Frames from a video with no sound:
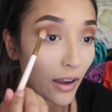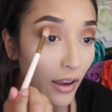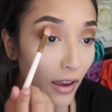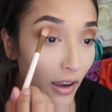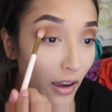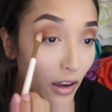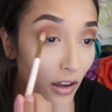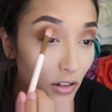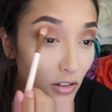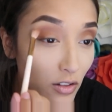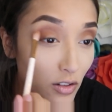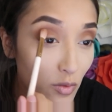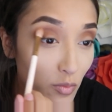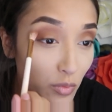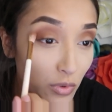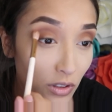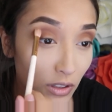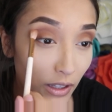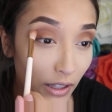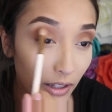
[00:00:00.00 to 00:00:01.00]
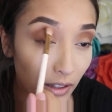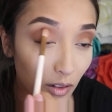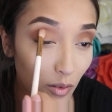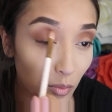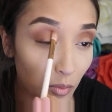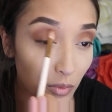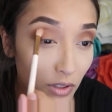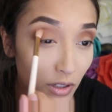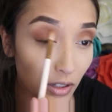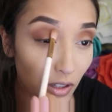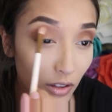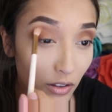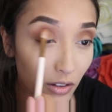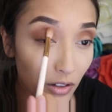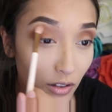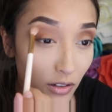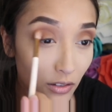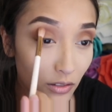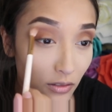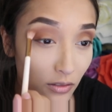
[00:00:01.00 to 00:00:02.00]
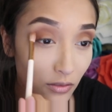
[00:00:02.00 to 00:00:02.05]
and just blend them together.